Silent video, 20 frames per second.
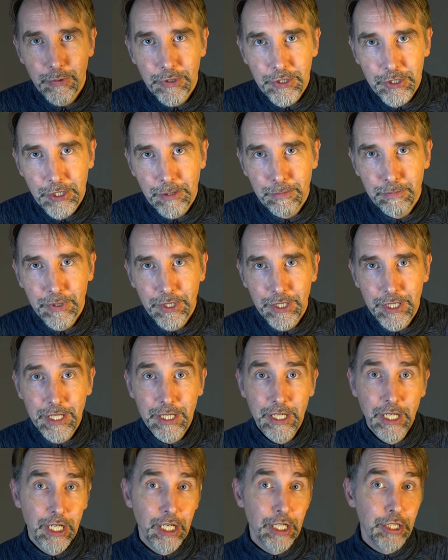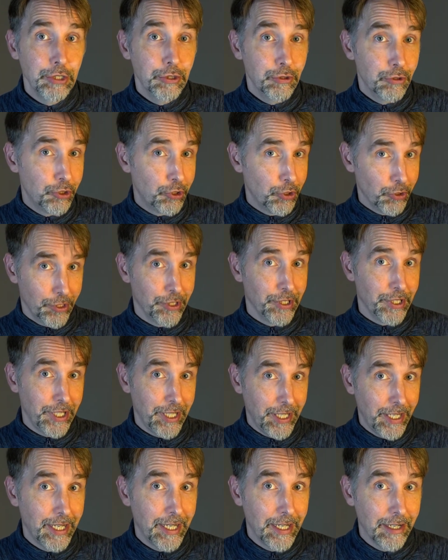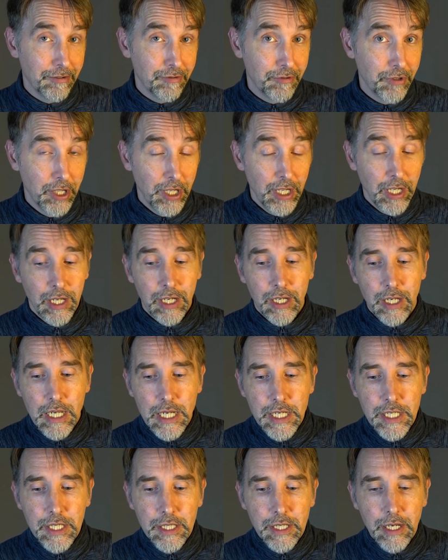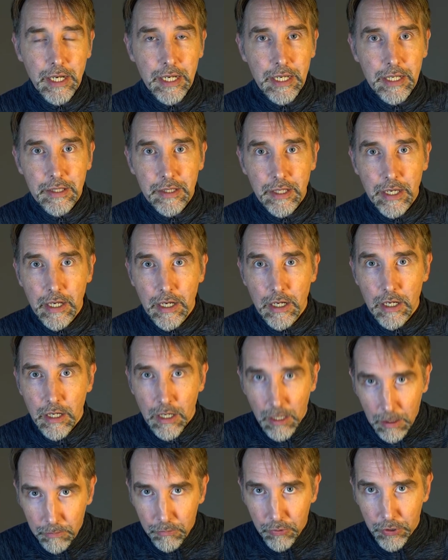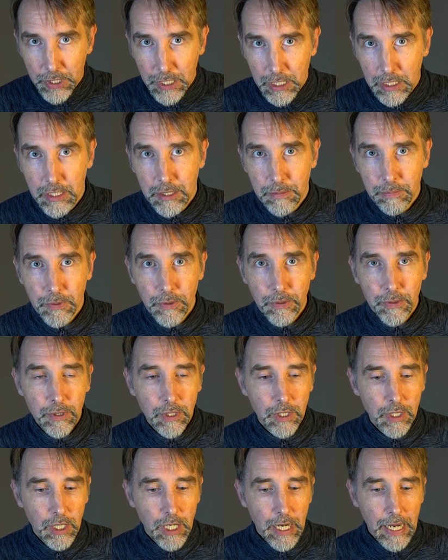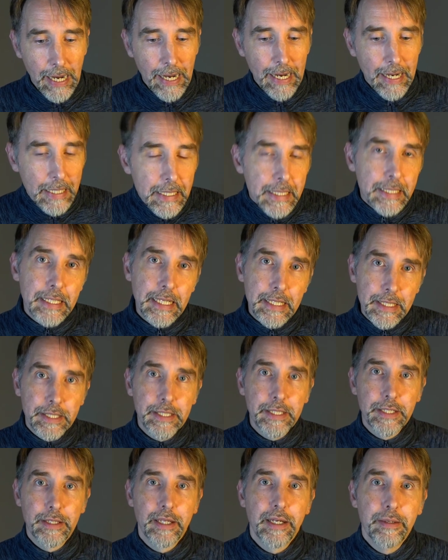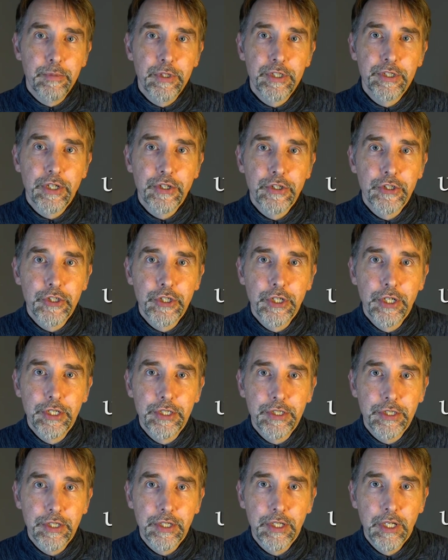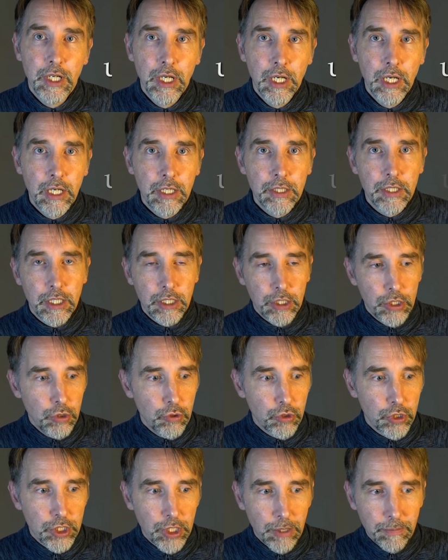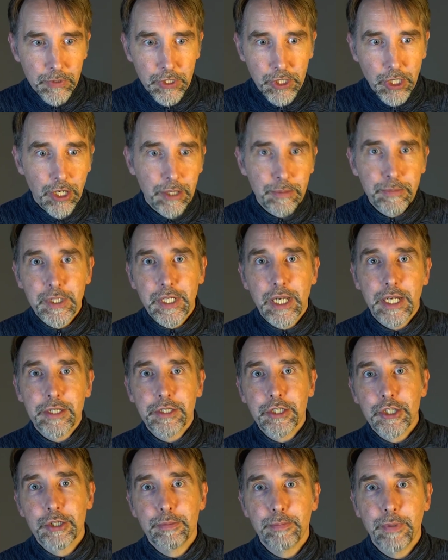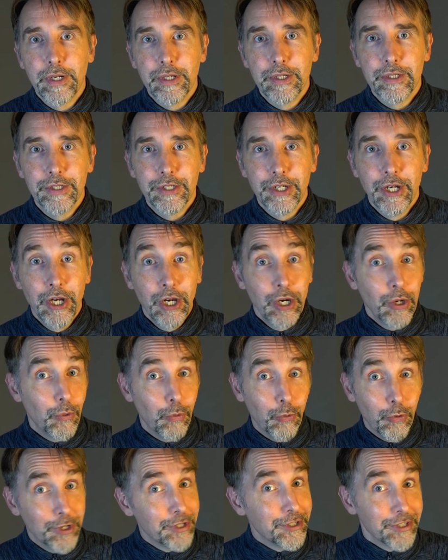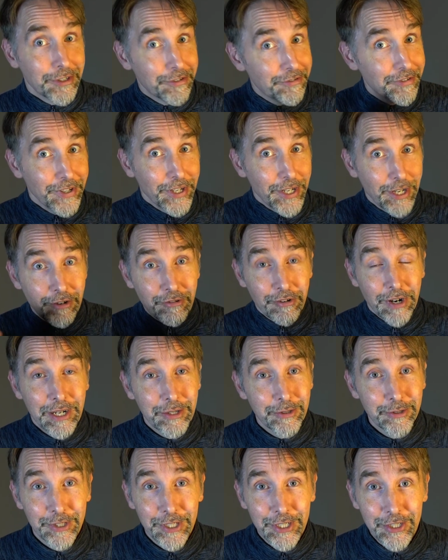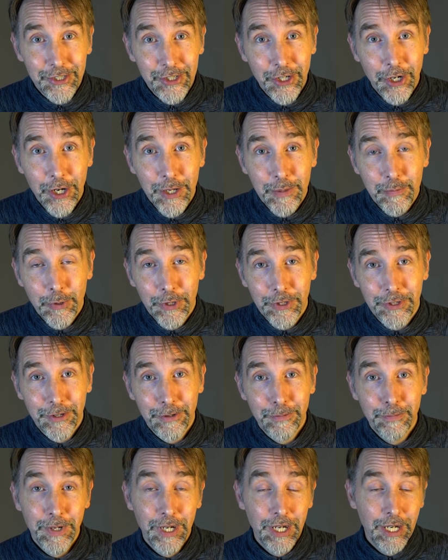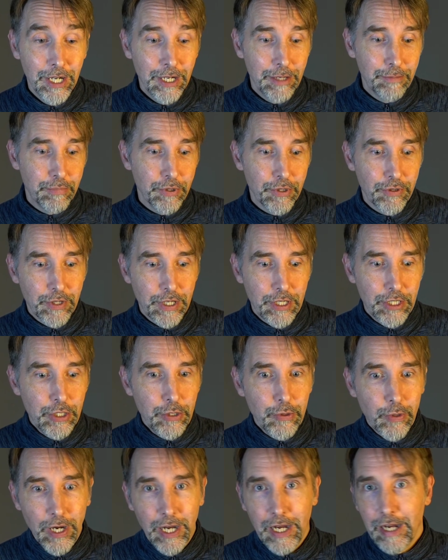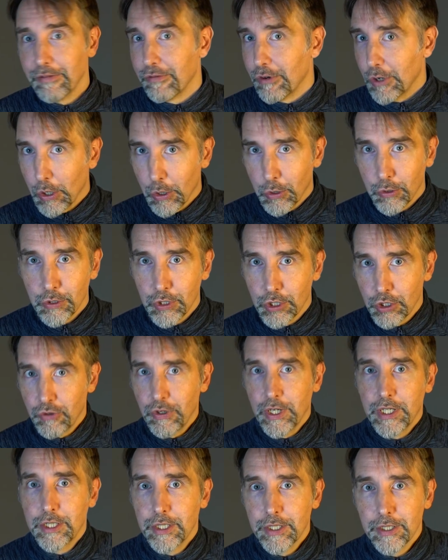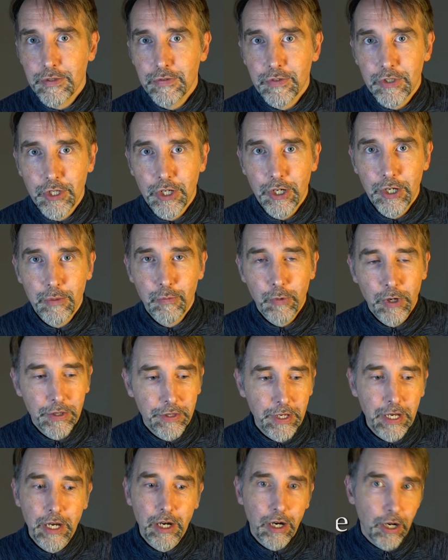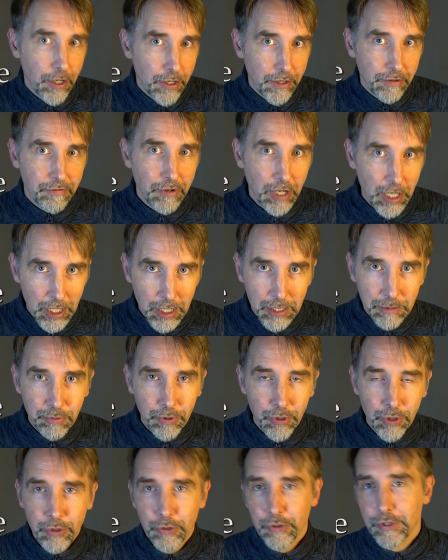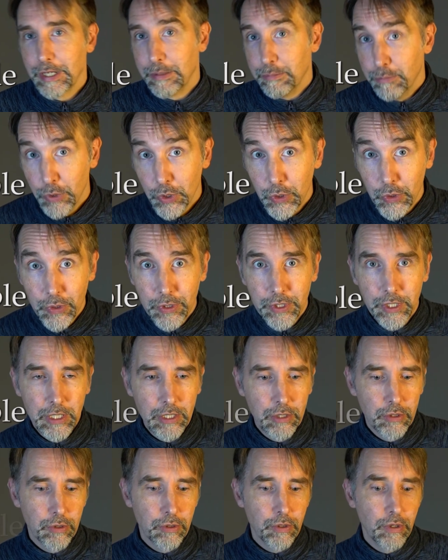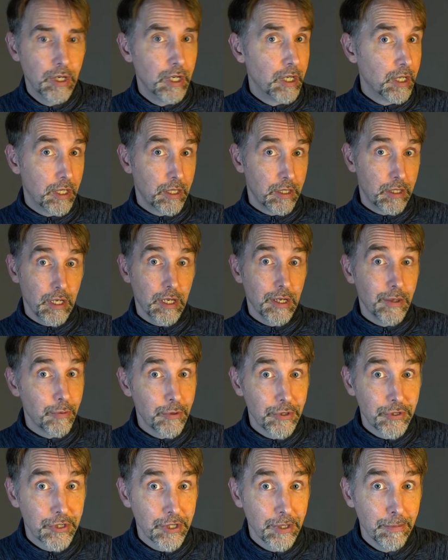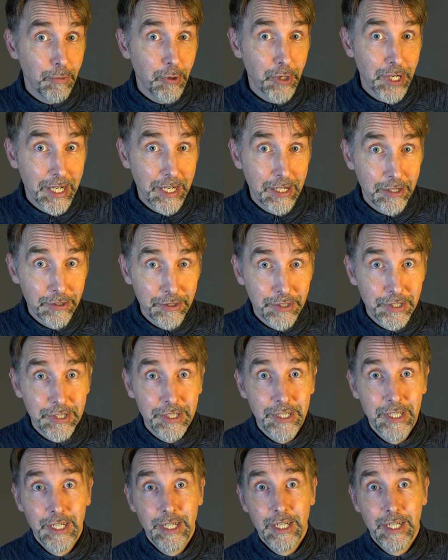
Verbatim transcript: with somebody you shouldn't have. Let's say they are unpredictable. Access to them is uncertain. That you sometimes get to spend wonderfully arousing time with them, but then you have long stretches of time where they're unavailable or they're moody or they're with someone else.